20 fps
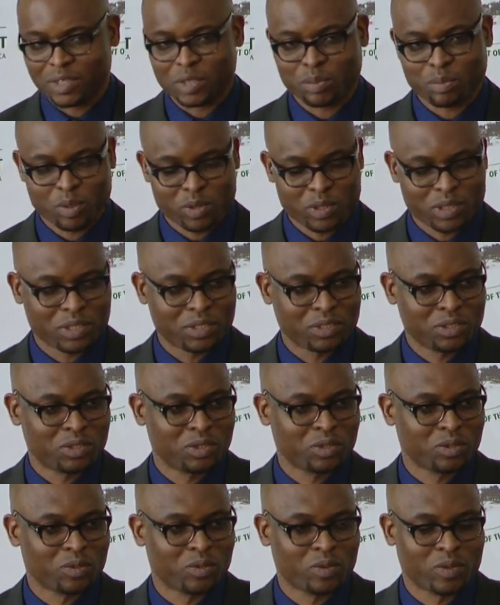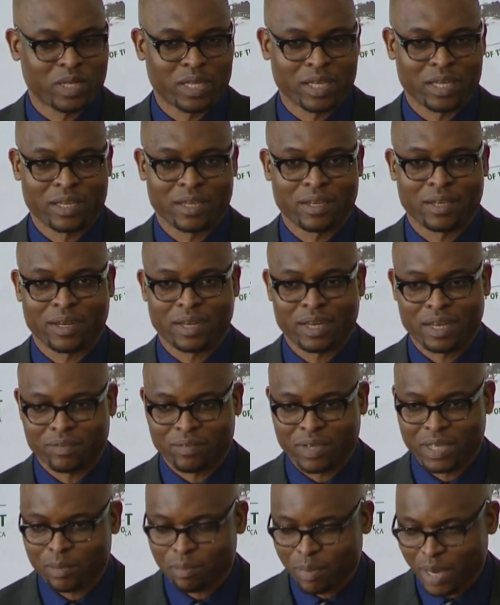responding to the
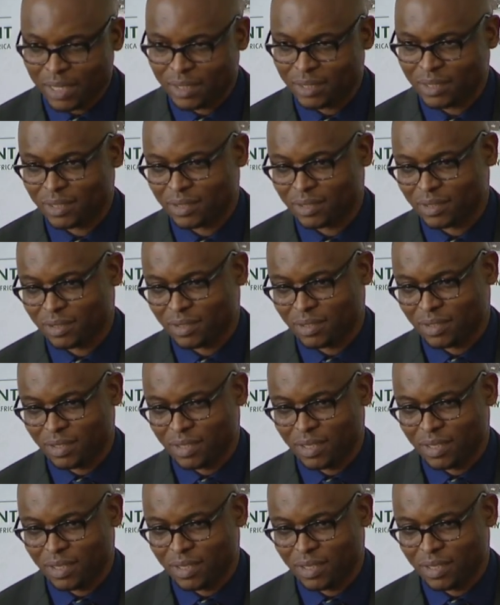relevant parties